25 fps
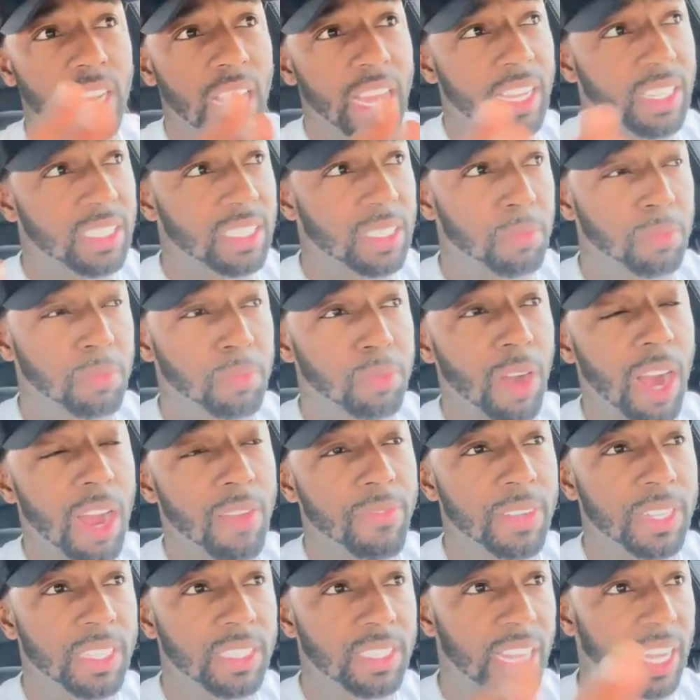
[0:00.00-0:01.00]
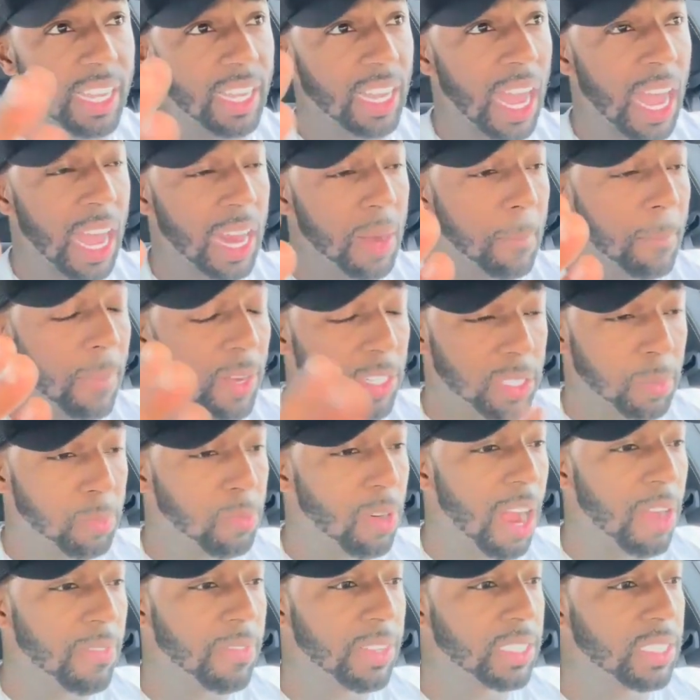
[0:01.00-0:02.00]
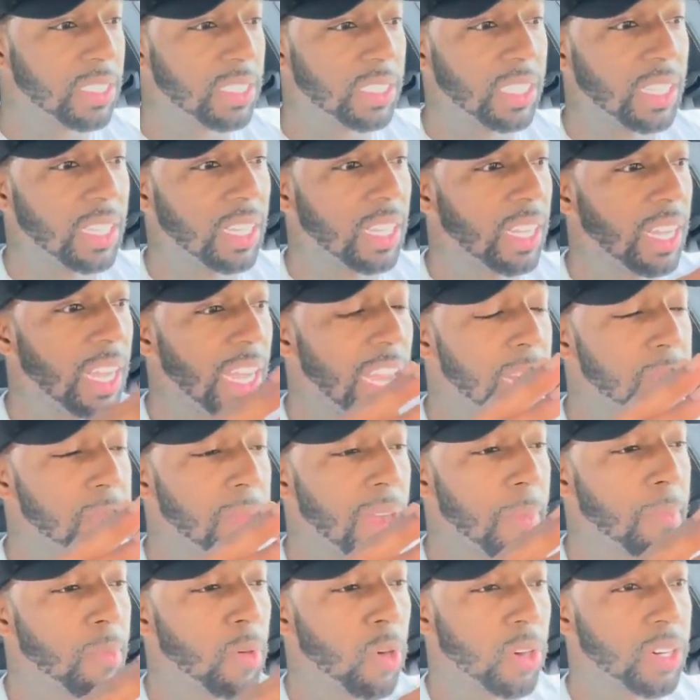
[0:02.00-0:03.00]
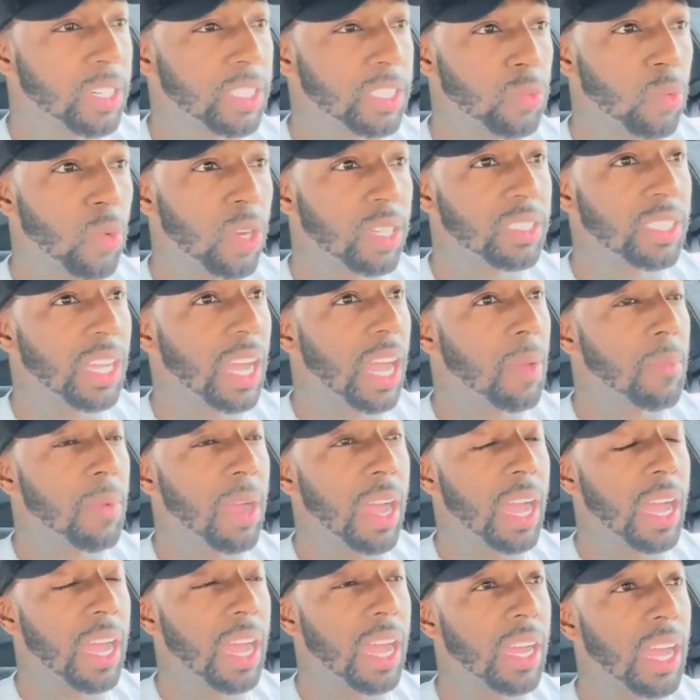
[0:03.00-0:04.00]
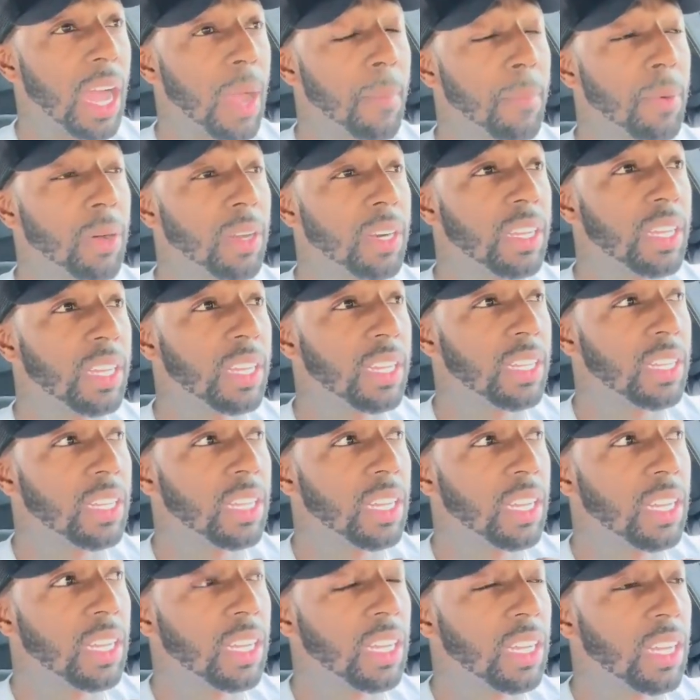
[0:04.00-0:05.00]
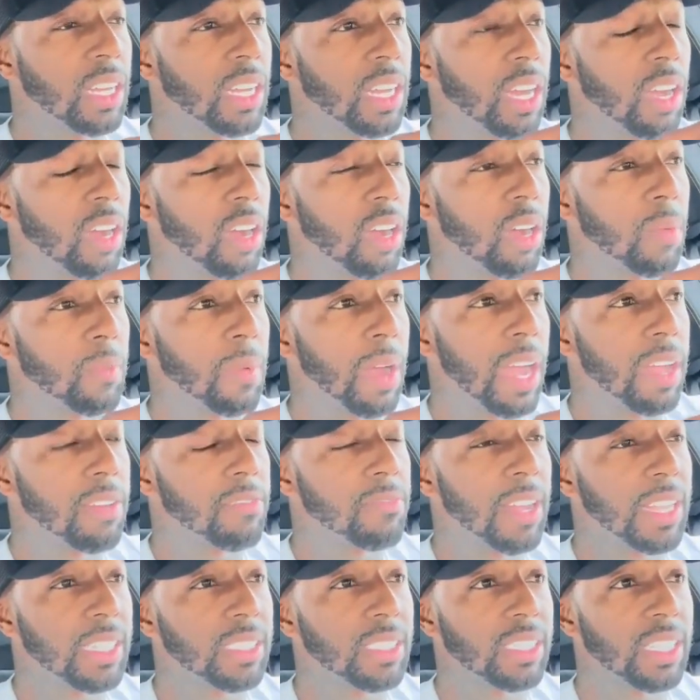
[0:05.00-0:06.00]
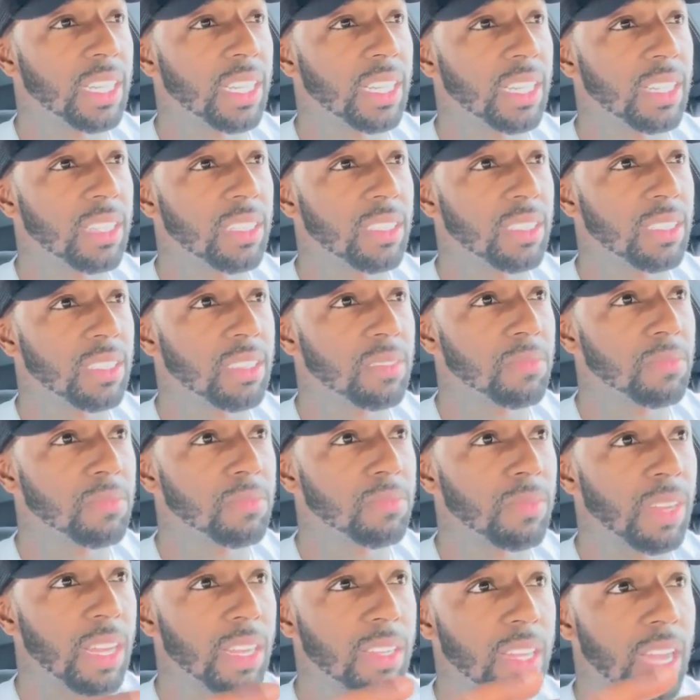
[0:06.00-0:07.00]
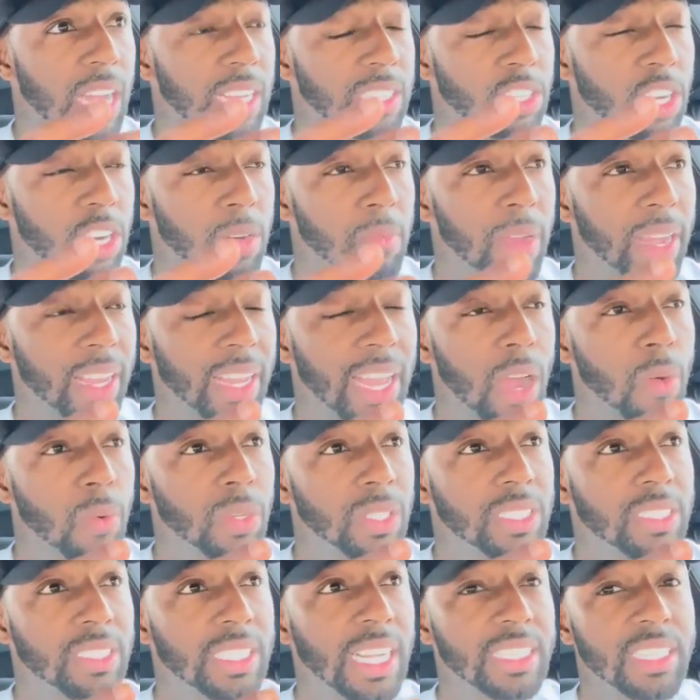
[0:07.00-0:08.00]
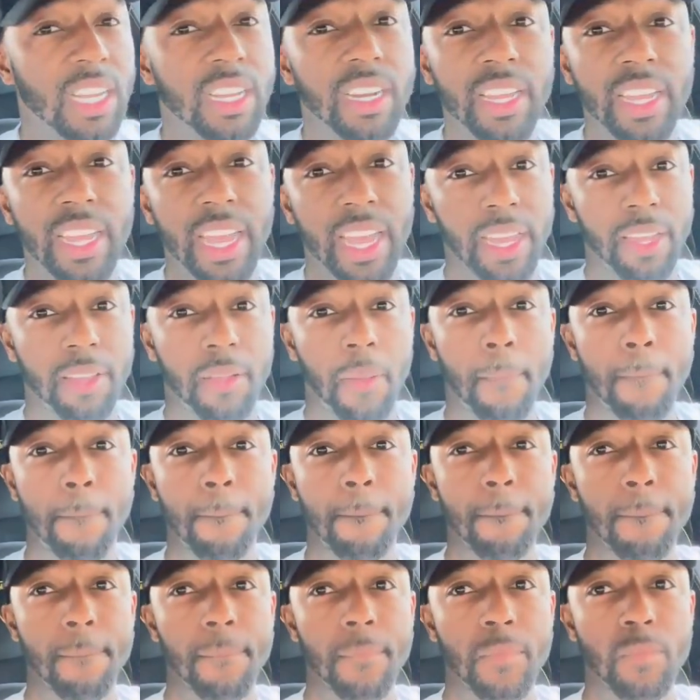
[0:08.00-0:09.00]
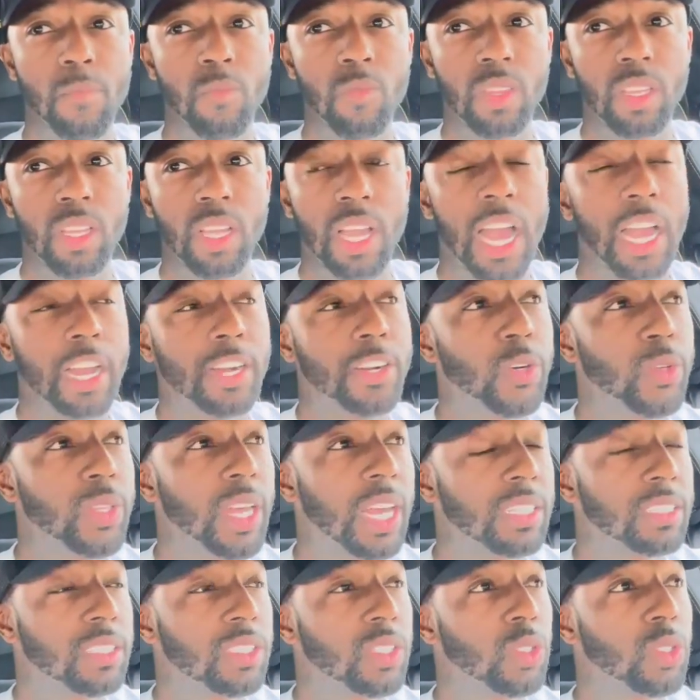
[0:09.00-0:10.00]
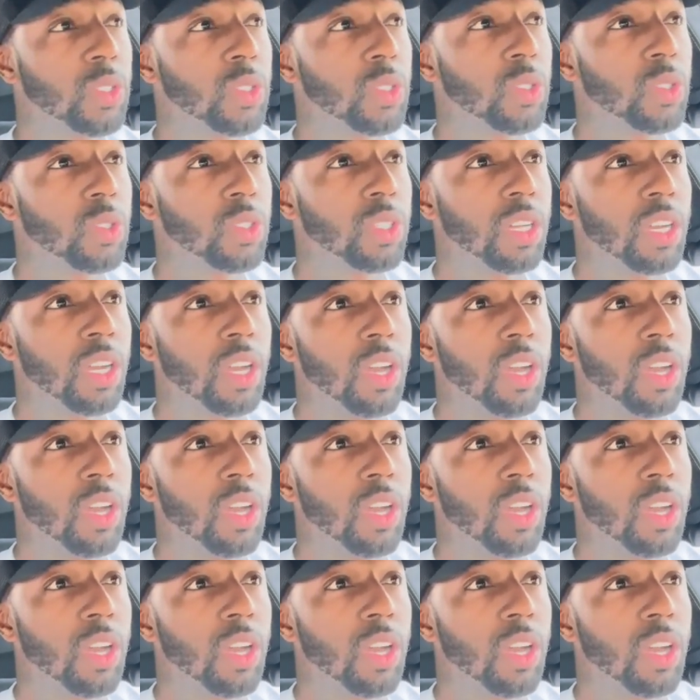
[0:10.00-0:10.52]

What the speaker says: like some profits. Like I had a bunch of profits in my broker this one time. I put it, I invested, I started my account with 600K. I grew that to